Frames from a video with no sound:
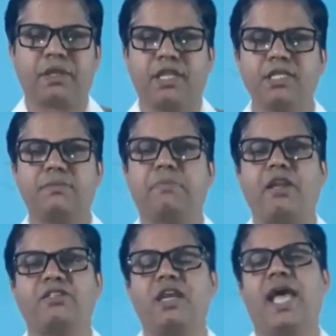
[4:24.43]
this
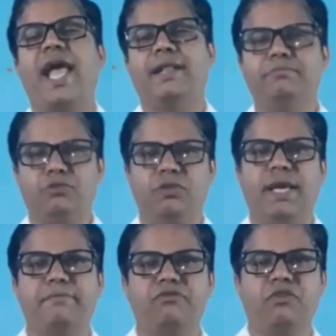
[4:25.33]
parshala help to
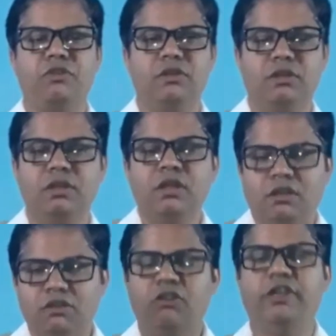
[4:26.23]
them for the
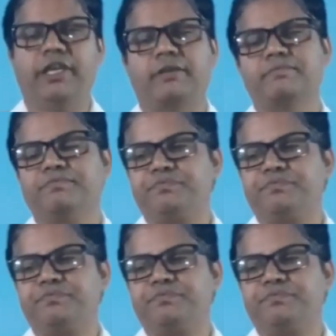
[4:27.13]
learning.